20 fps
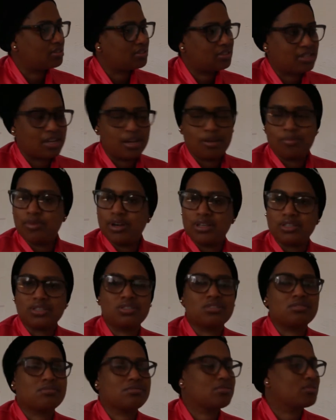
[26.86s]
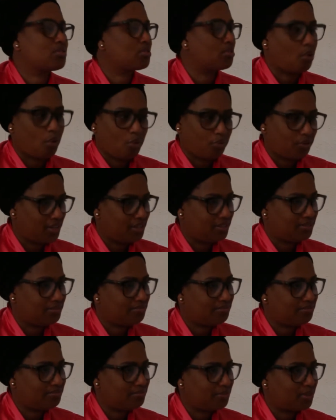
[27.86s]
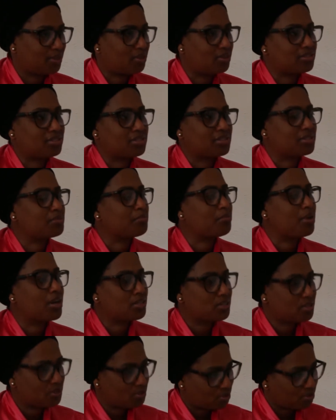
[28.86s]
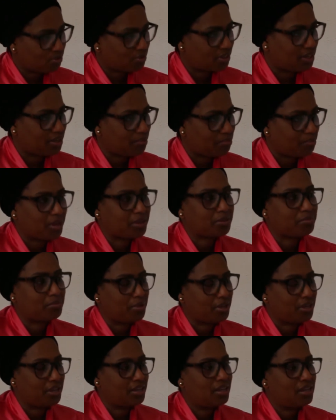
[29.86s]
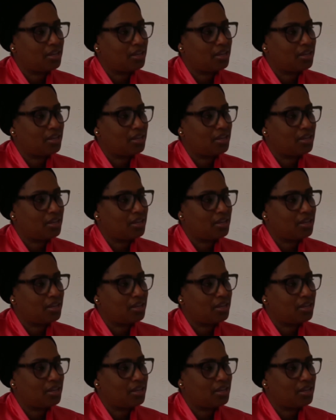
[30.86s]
tell my story because it's my story make me